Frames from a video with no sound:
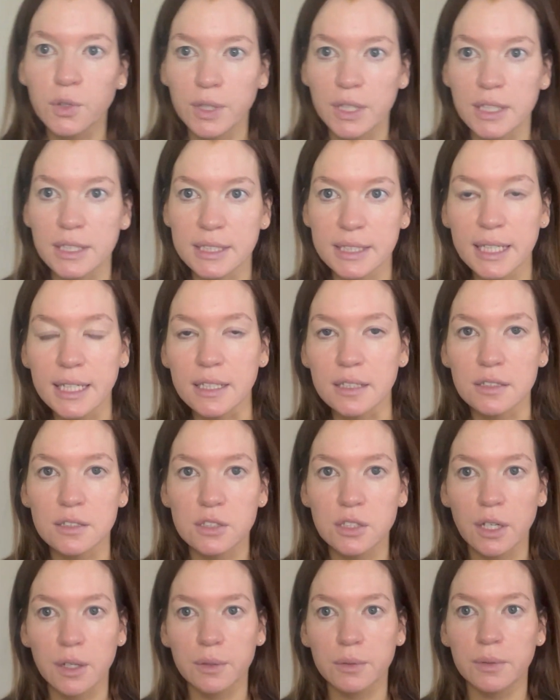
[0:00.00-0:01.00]
skin,
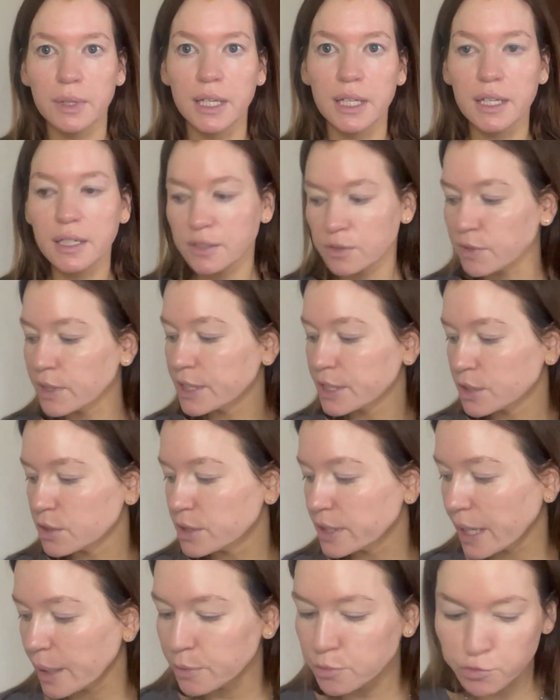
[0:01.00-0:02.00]
so it's really good.
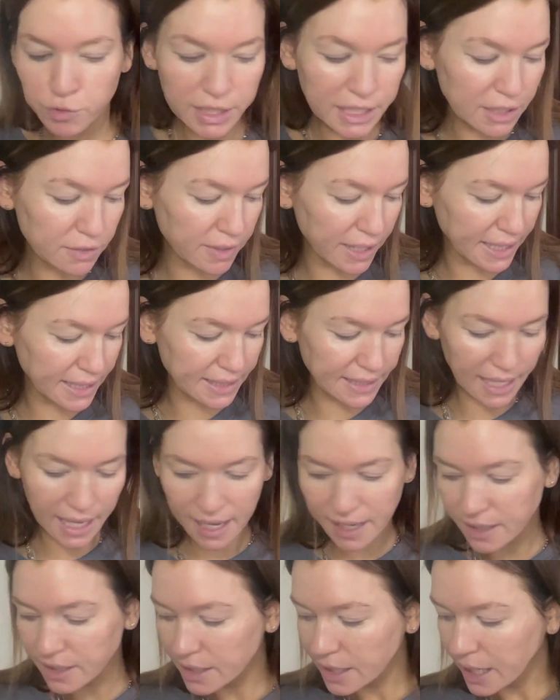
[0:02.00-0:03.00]
I would really rate that,
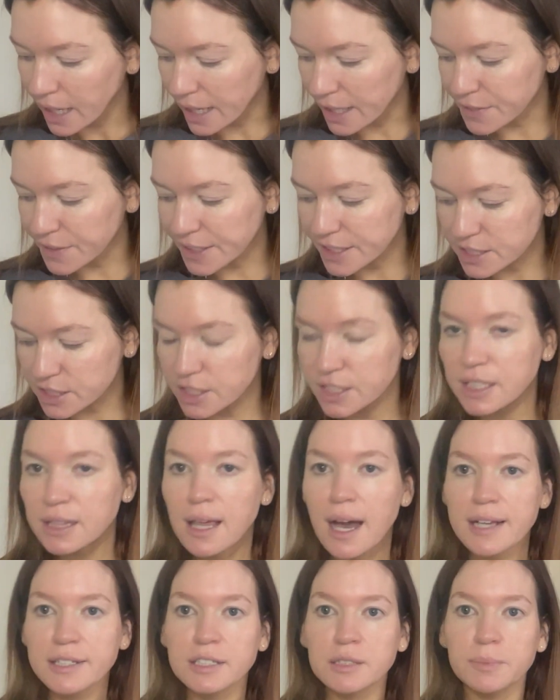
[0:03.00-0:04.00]
and I think it's going to
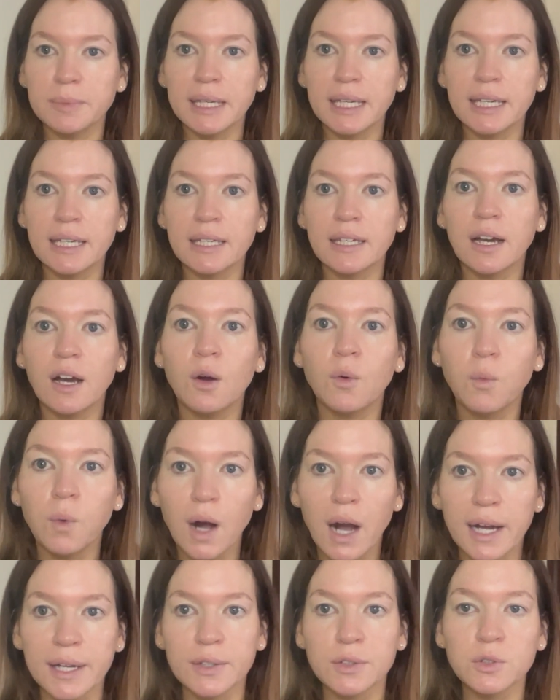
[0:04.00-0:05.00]
last me a
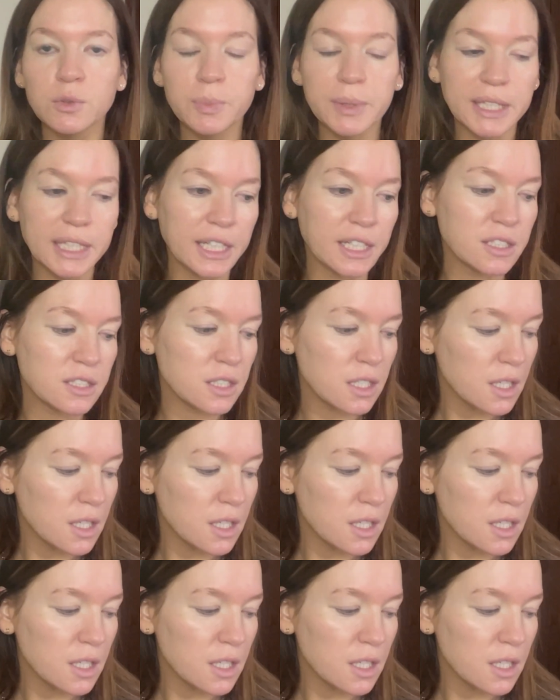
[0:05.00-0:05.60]
while because